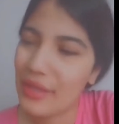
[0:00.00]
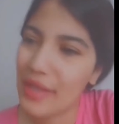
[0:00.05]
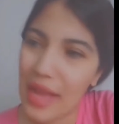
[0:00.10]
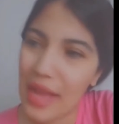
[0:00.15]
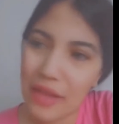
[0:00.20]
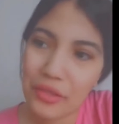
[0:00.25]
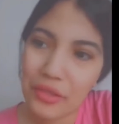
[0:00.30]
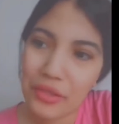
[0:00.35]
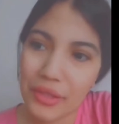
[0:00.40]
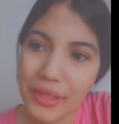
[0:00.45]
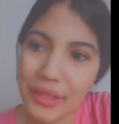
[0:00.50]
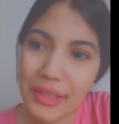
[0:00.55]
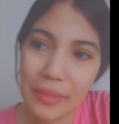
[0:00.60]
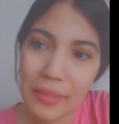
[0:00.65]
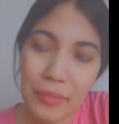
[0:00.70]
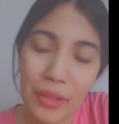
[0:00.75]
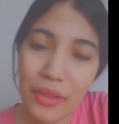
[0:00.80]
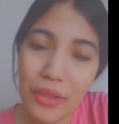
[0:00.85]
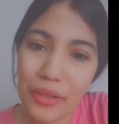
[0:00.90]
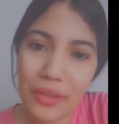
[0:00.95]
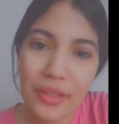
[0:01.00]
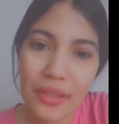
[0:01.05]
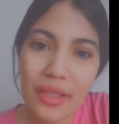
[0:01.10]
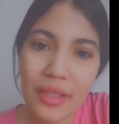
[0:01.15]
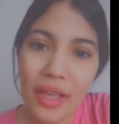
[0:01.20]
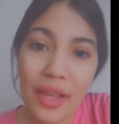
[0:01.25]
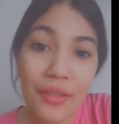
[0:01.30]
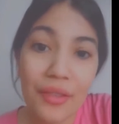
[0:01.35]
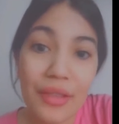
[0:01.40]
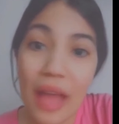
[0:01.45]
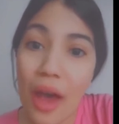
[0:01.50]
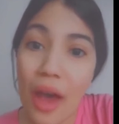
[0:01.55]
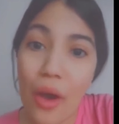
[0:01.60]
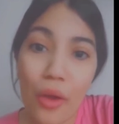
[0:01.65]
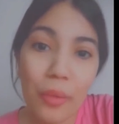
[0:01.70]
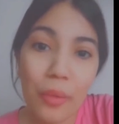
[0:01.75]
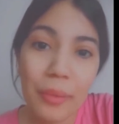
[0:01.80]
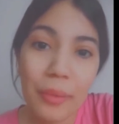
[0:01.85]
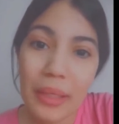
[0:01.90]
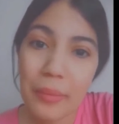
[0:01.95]
actually, because not
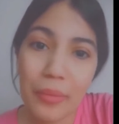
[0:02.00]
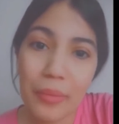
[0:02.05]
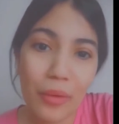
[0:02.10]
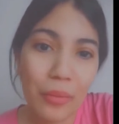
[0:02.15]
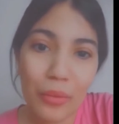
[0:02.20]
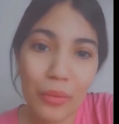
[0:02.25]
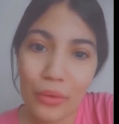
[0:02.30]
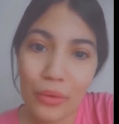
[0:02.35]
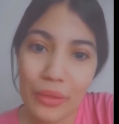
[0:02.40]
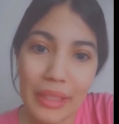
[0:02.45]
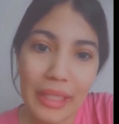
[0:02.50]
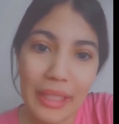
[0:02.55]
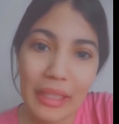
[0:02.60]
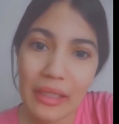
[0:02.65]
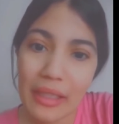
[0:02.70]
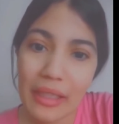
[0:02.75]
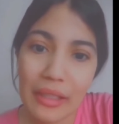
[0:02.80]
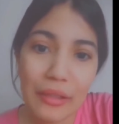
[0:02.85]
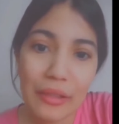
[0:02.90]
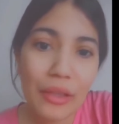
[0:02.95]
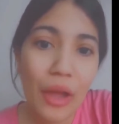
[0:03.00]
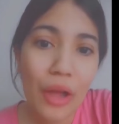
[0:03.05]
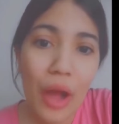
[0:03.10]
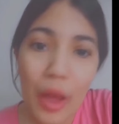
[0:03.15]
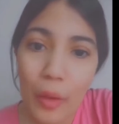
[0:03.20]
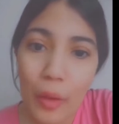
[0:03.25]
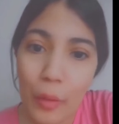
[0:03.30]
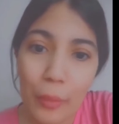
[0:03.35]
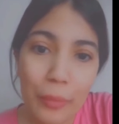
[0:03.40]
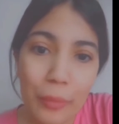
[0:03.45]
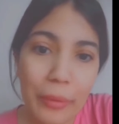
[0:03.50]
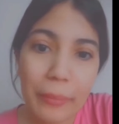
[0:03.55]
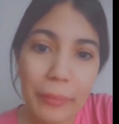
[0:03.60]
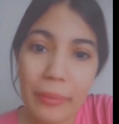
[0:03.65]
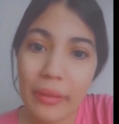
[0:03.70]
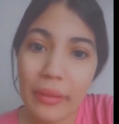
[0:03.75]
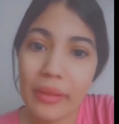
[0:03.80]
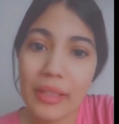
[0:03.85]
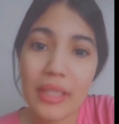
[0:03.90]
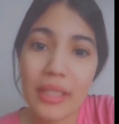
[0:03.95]
all people bully and not all
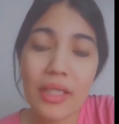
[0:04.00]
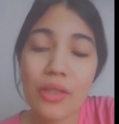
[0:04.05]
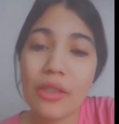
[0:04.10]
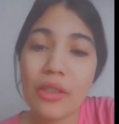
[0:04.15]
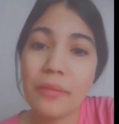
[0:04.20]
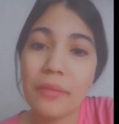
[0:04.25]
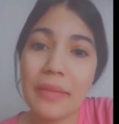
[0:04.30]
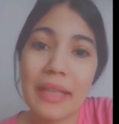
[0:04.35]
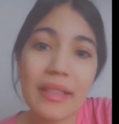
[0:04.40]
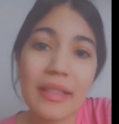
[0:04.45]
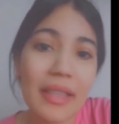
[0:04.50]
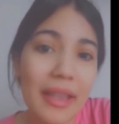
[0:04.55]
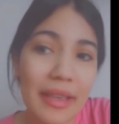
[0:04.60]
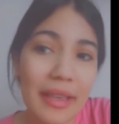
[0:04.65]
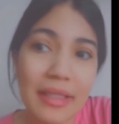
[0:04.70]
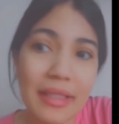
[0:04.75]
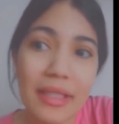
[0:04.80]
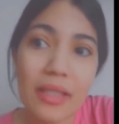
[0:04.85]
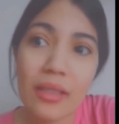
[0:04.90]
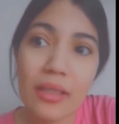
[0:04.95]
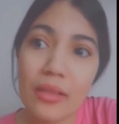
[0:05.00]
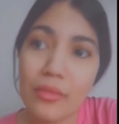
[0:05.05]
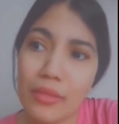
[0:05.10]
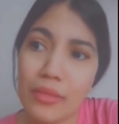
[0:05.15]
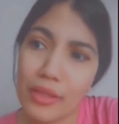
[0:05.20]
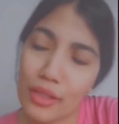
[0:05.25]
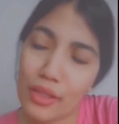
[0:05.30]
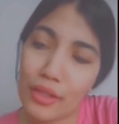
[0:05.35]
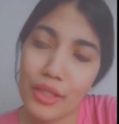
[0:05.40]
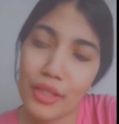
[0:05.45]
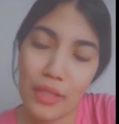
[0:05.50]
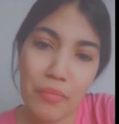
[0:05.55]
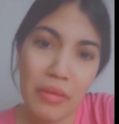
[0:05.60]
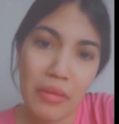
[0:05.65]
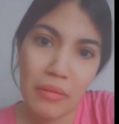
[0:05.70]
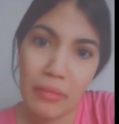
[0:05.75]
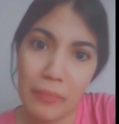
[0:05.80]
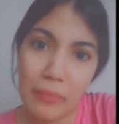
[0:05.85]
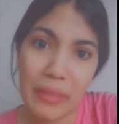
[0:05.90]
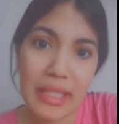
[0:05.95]
people discriminate against certain
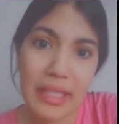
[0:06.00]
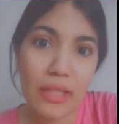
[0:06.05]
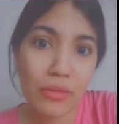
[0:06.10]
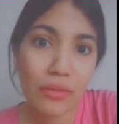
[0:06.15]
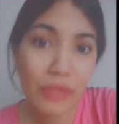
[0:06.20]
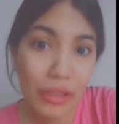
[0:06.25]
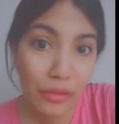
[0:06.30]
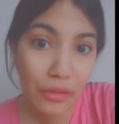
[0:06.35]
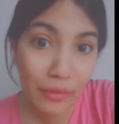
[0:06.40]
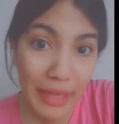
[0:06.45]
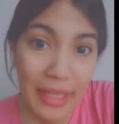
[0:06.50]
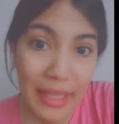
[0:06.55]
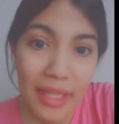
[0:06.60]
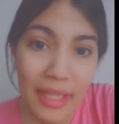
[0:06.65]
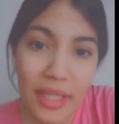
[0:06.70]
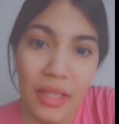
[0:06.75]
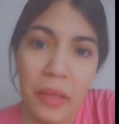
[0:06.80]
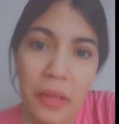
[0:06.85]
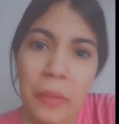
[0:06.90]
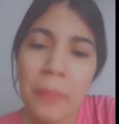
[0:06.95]
people based on their race,